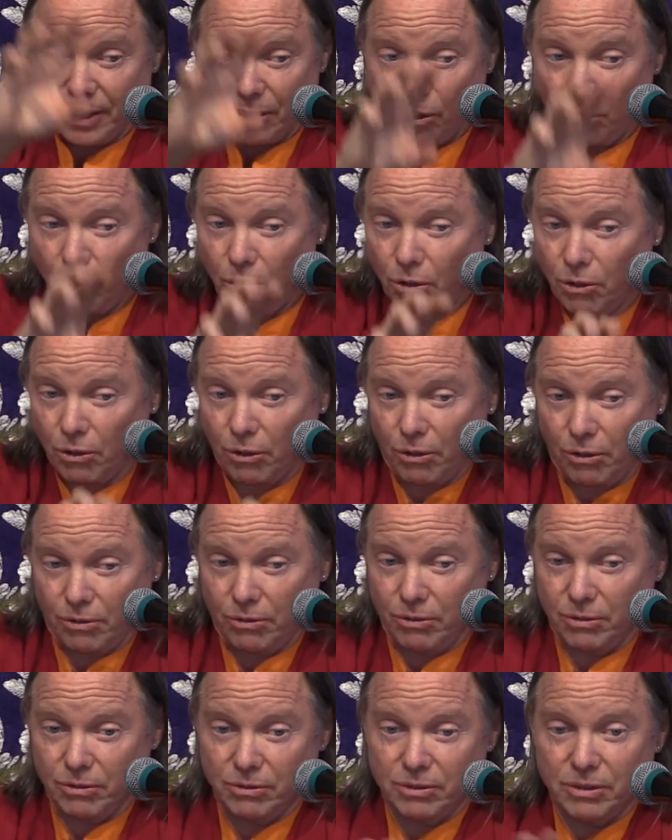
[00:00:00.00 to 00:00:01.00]
Oh,
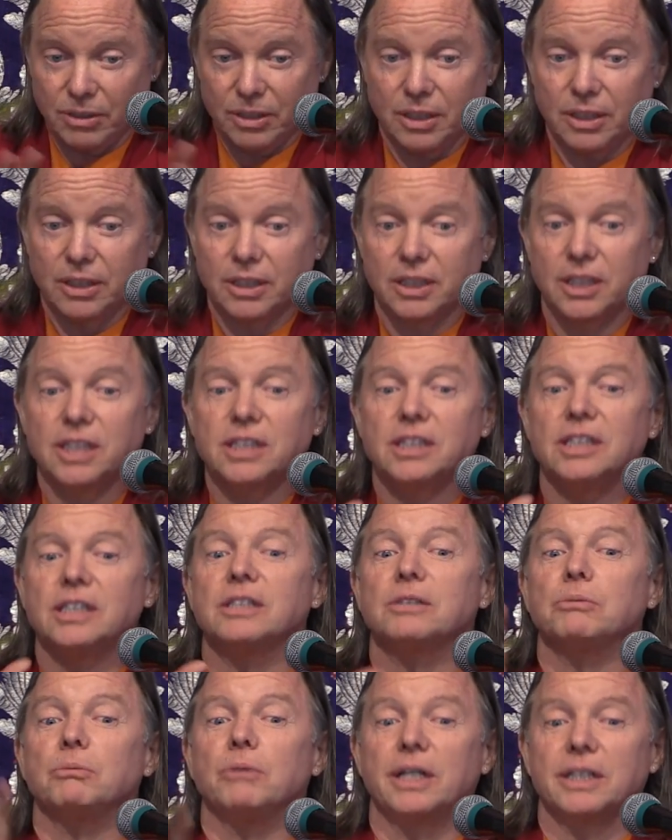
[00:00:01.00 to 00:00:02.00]
this
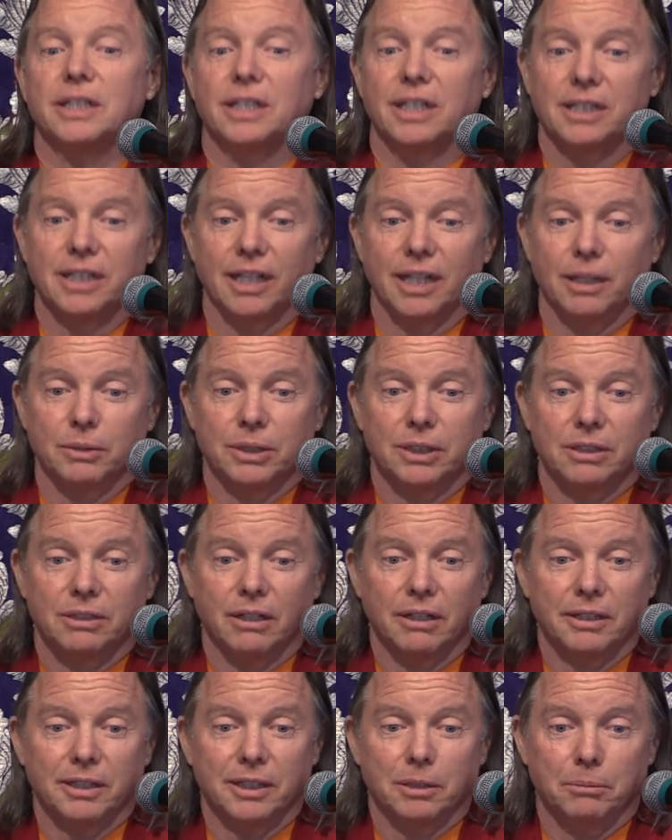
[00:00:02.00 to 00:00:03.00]
is what Geshe-la was
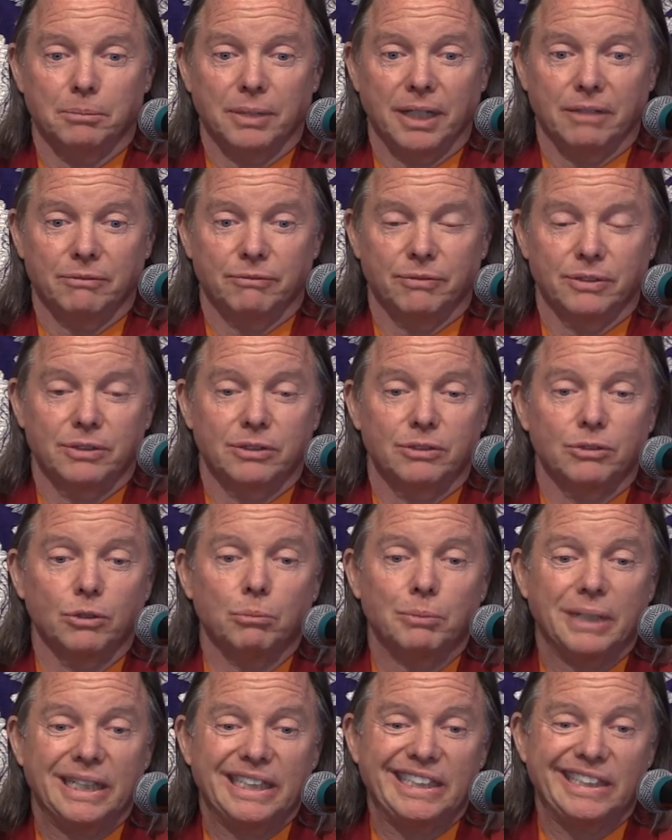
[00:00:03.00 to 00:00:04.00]
talking about for
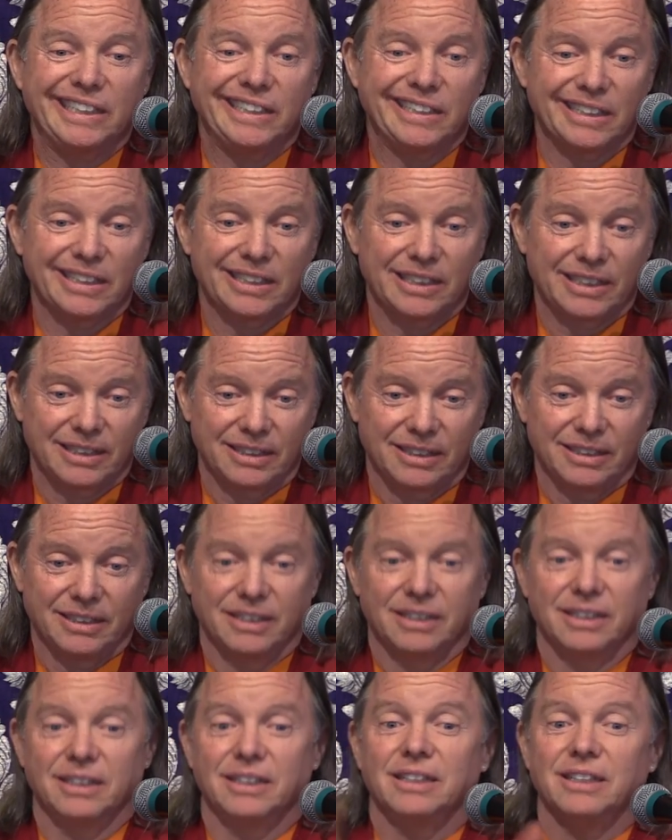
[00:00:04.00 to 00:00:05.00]
so many years.
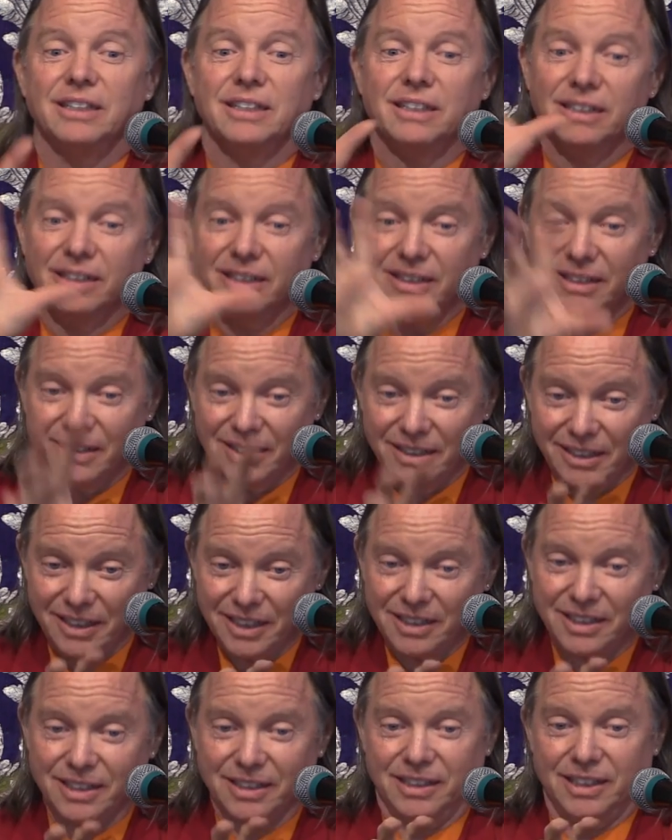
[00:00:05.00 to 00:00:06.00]

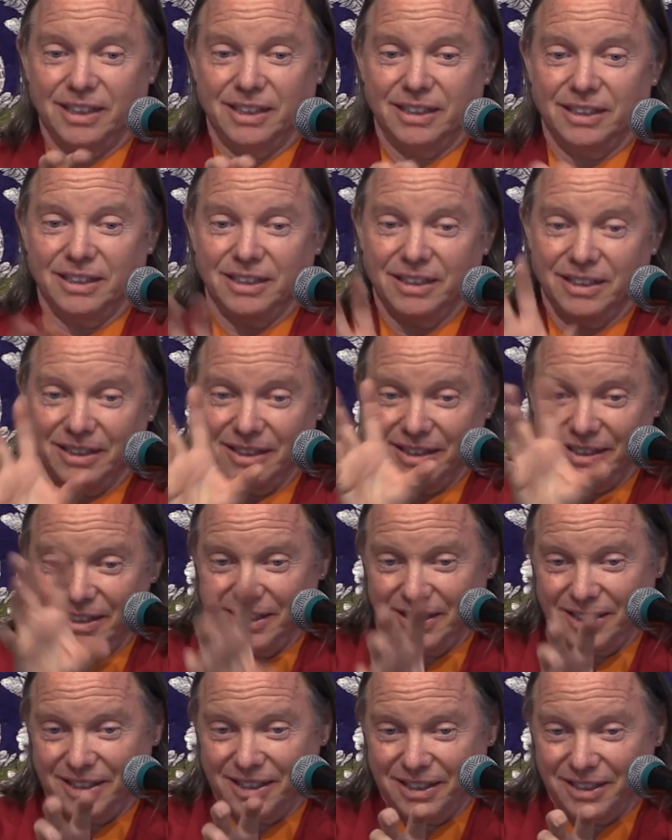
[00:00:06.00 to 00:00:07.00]
This is it.
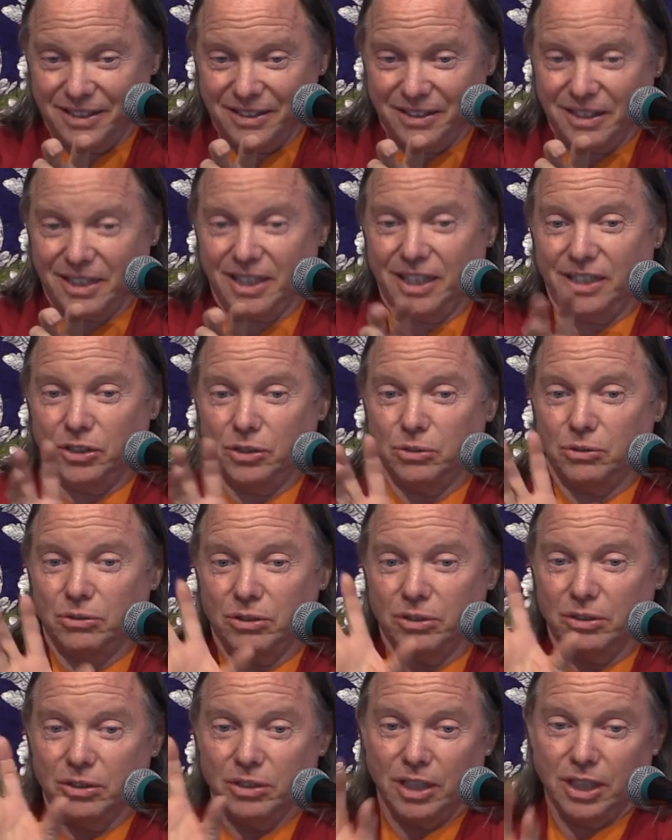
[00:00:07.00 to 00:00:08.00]
Okay? You,
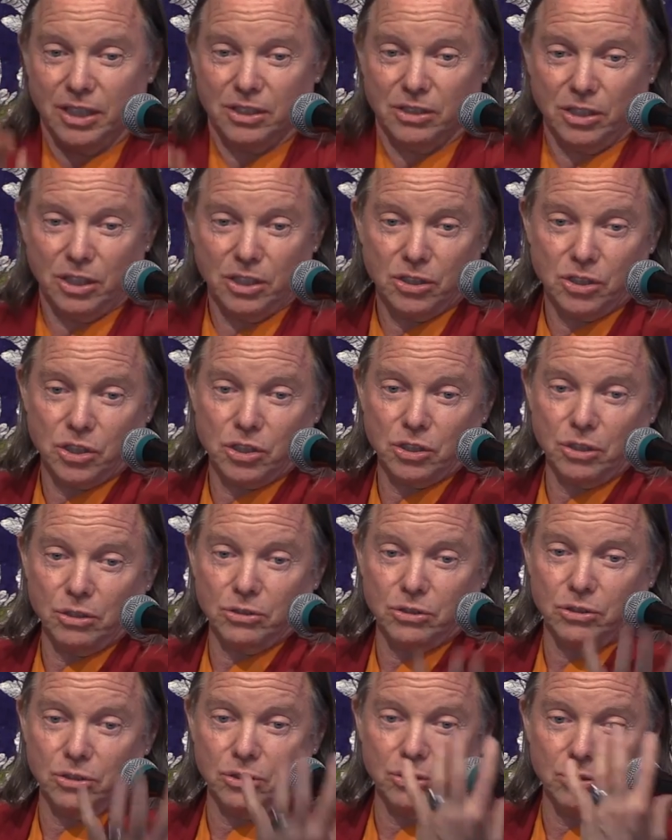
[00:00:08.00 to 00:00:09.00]
it, it
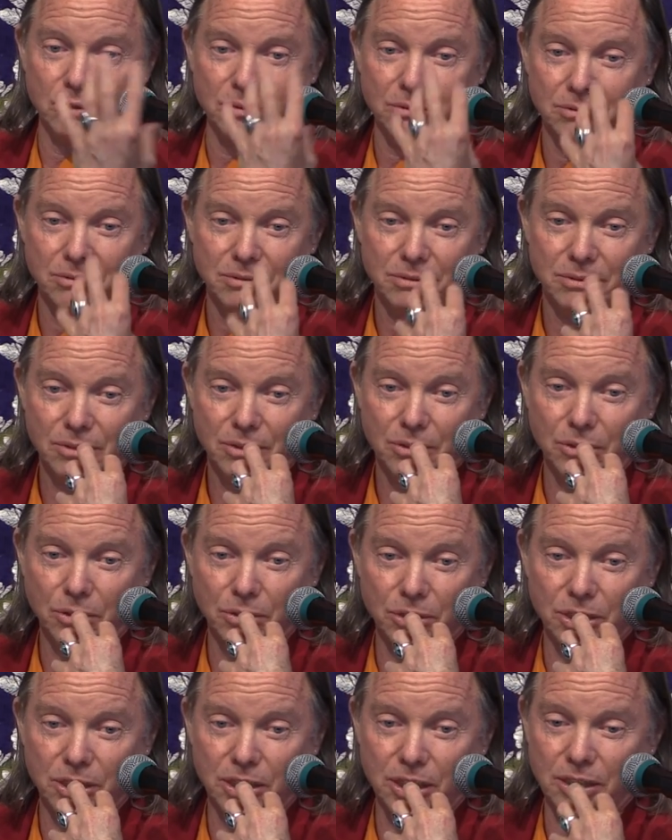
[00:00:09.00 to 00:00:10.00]
shows to you
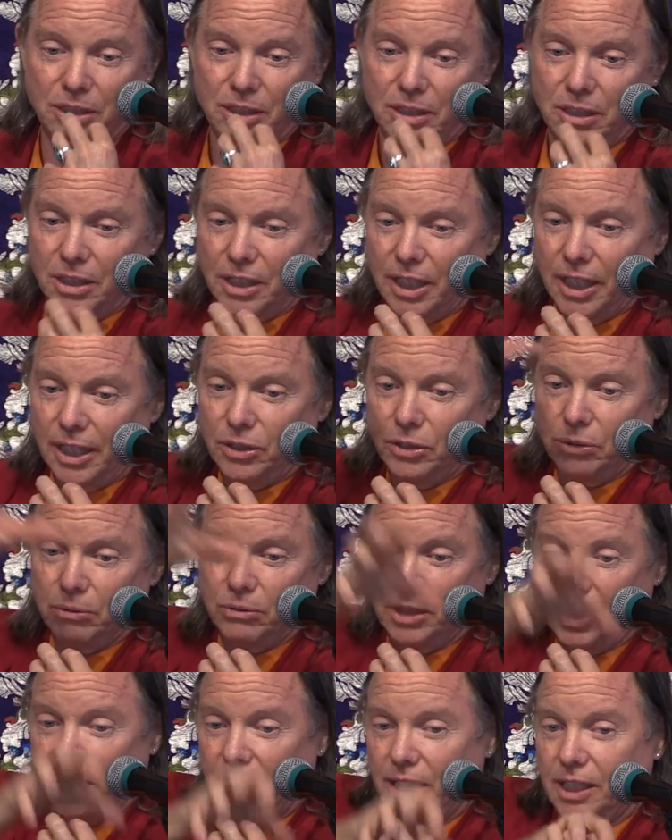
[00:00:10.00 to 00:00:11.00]
Kongxing, and you
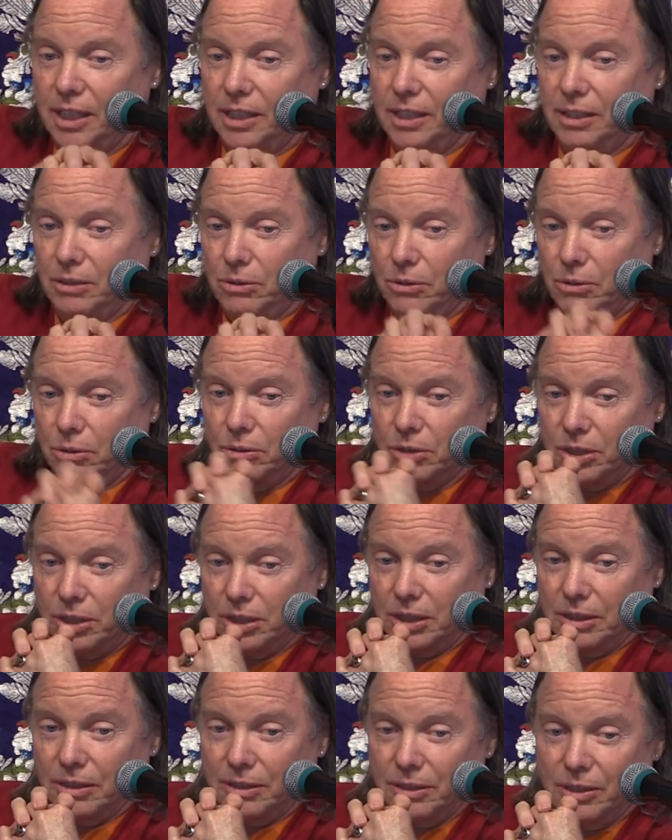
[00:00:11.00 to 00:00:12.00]
take it as
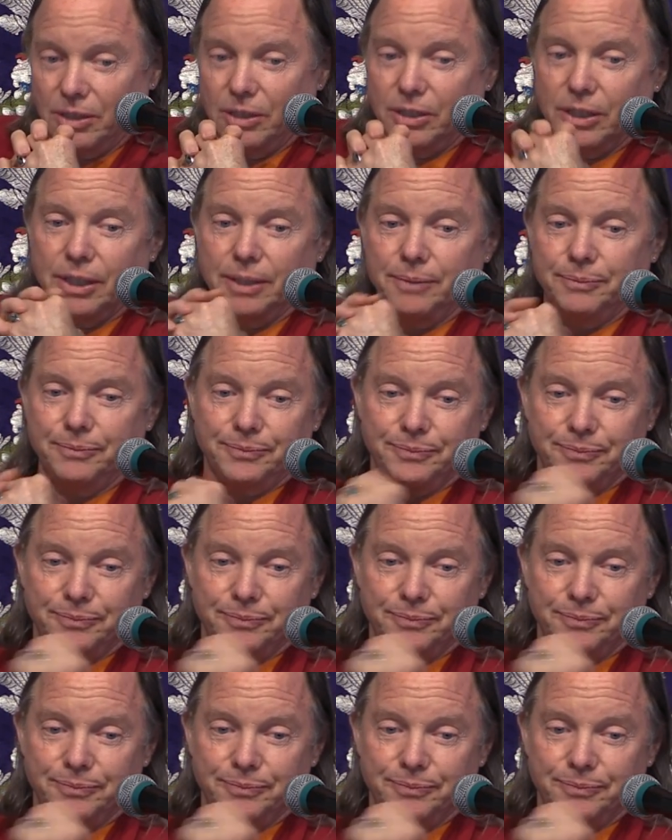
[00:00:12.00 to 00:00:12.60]
Kongxing. Okay.